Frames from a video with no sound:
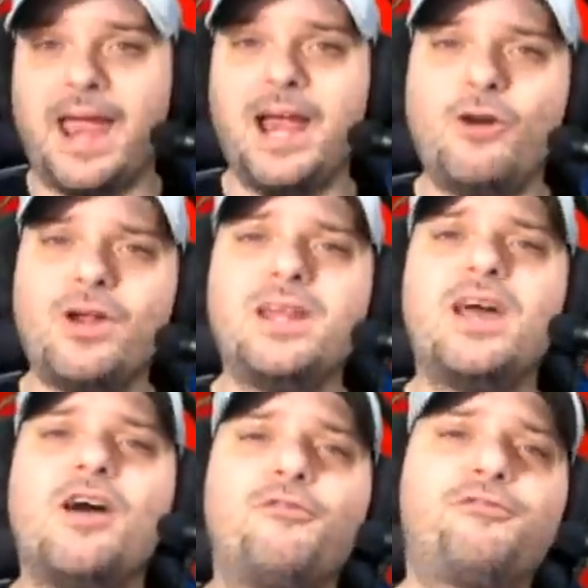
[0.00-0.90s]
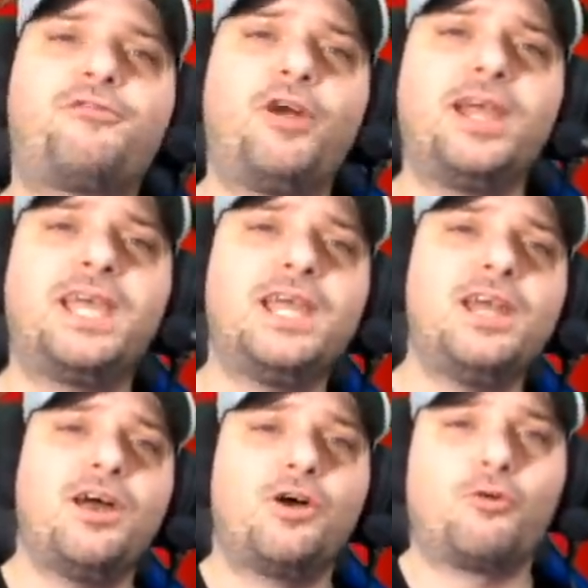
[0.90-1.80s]
Aaron
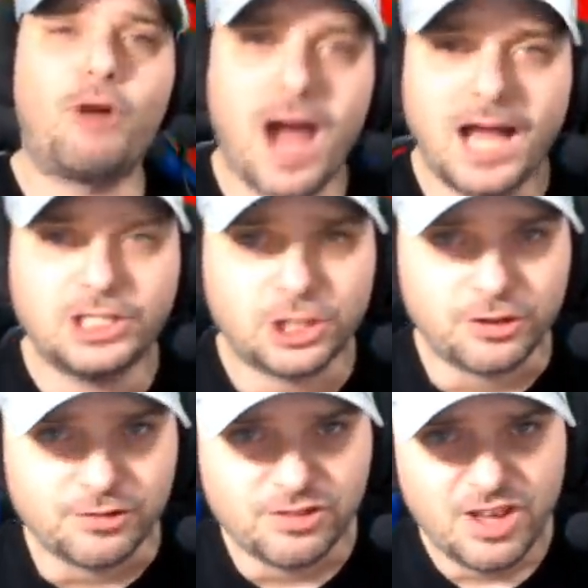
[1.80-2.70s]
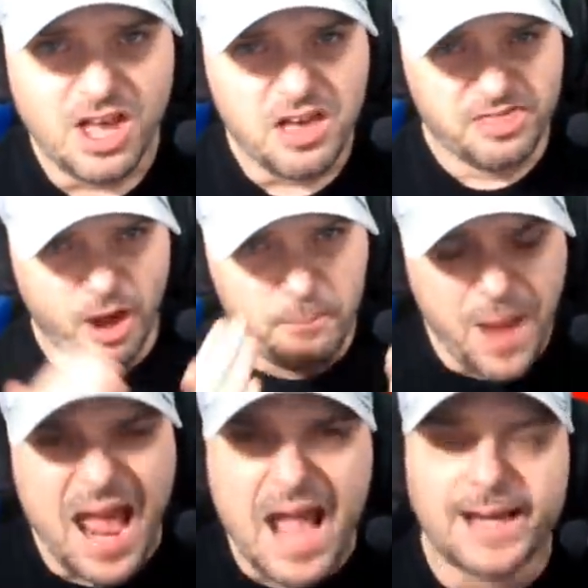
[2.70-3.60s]
freaking Rodgers, the
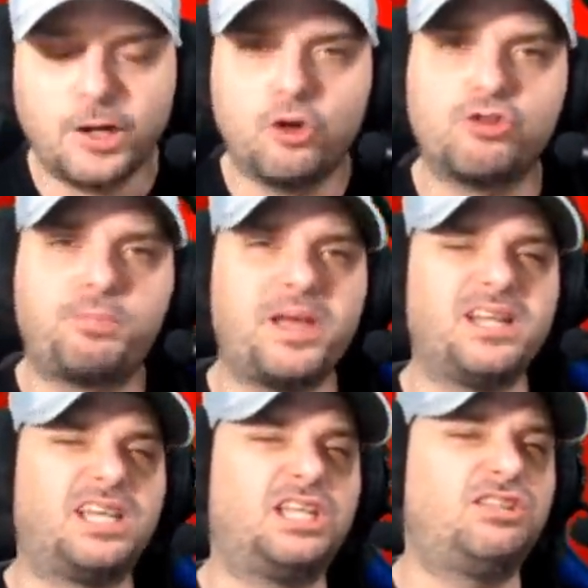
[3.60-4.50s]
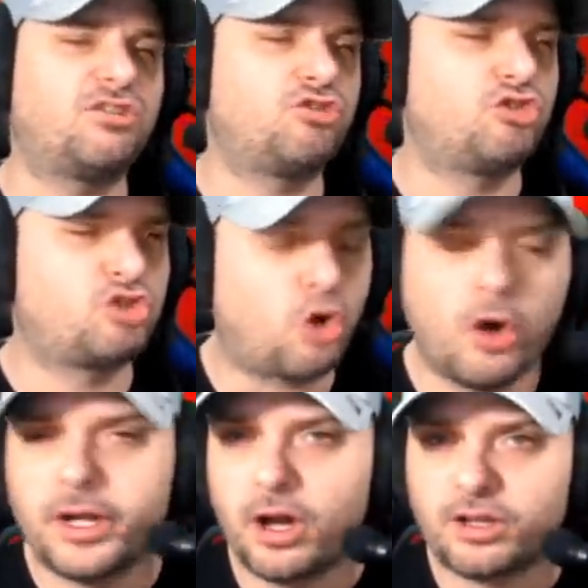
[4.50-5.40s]
man who's been
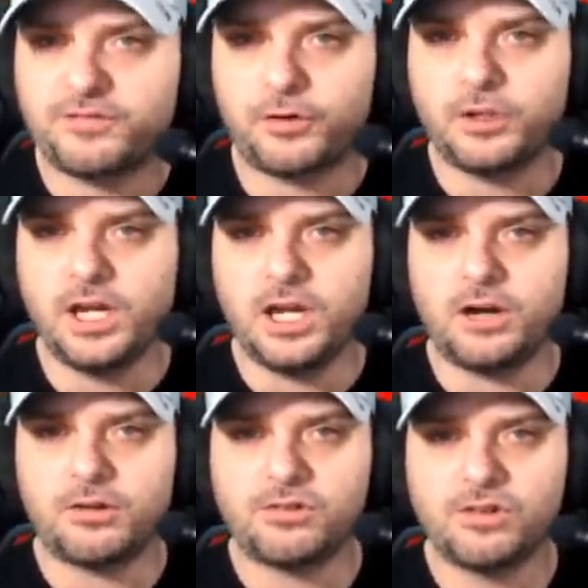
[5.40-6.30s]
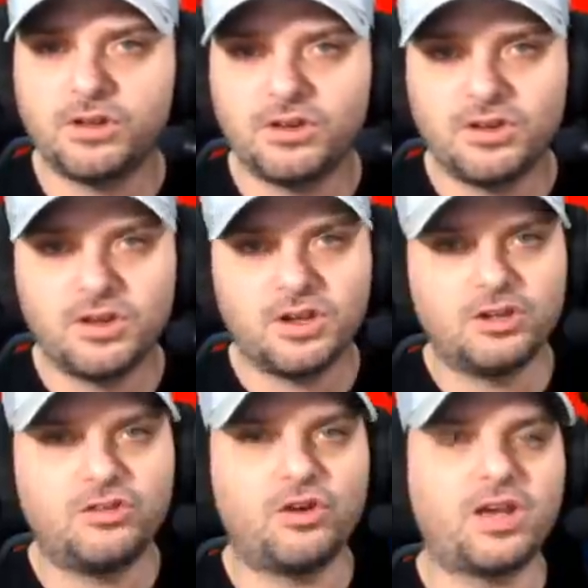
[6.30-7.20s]
destroying us for years,
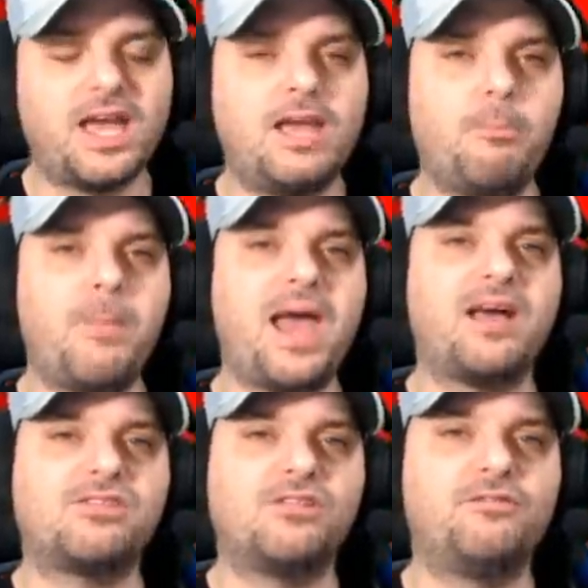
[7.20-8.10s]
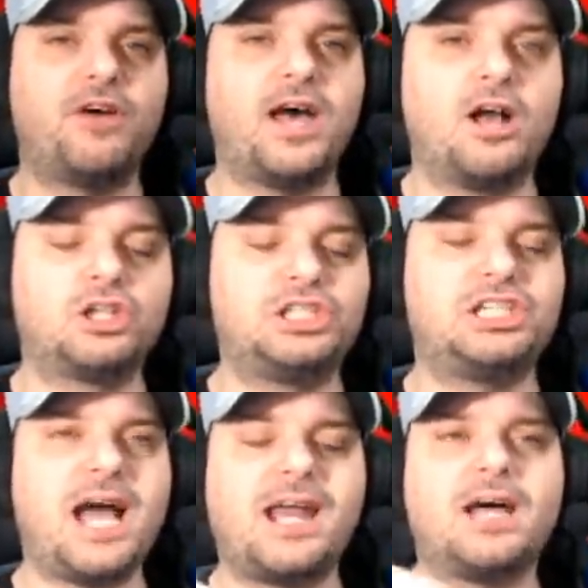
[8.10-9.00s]
took a massive L.
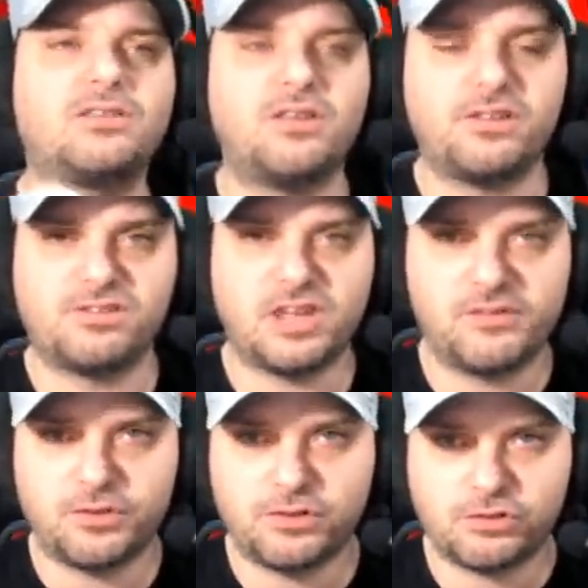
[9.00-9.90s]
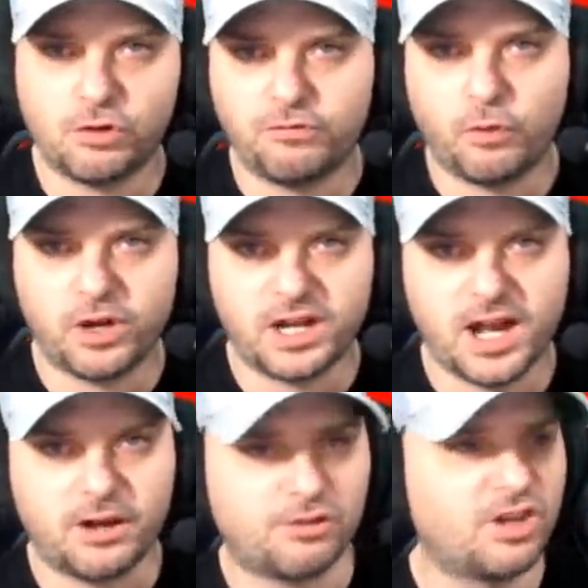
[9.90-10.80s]
Shout out to the San Francisco
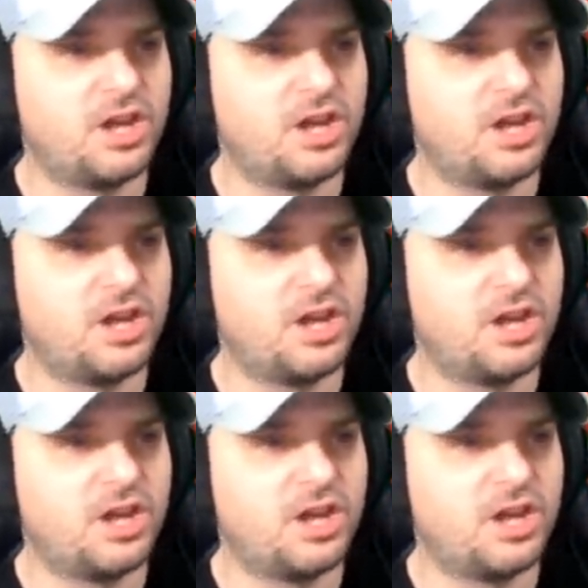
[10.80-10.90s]
49ers.